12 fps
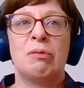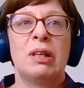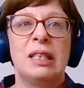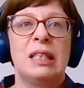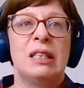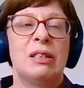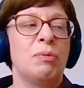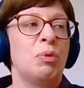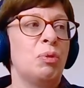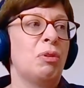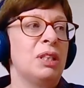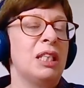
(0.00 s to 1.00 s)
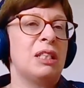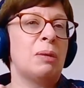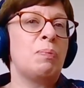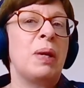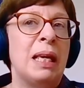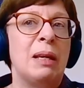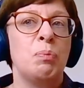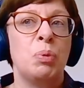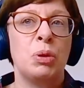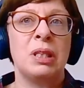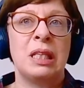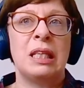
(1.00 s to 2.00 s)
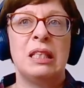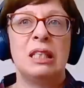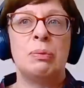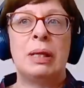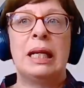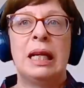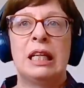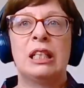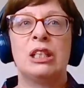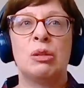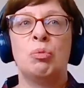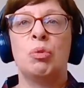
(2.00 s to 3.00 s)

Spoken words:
the writings of authorities, are being put into English,